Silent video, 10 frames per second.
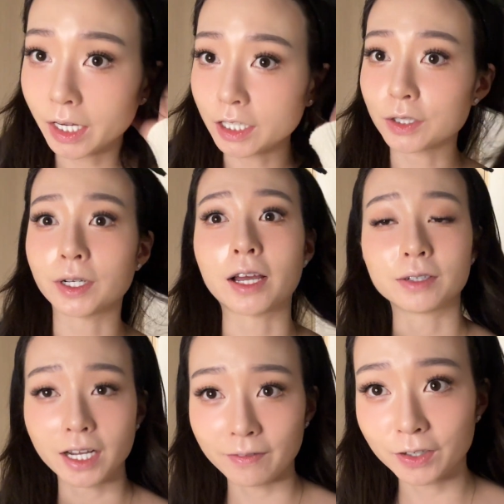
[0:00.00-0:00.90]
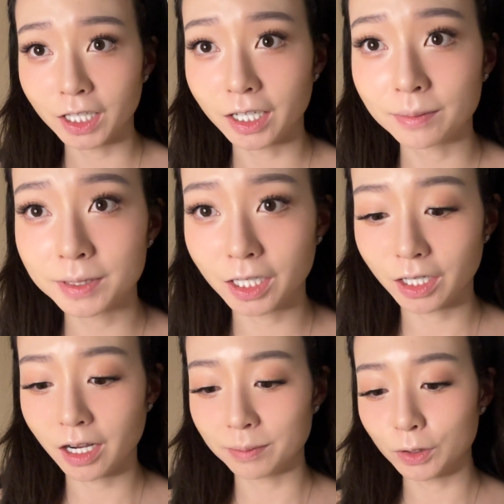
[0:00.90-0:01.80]
Okay, so now time for lips.
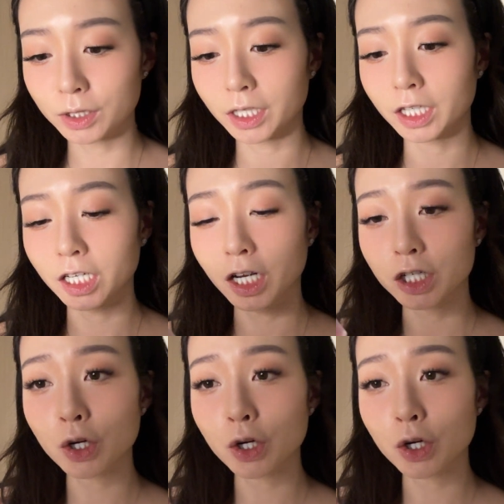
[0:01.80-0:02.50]
I'm using the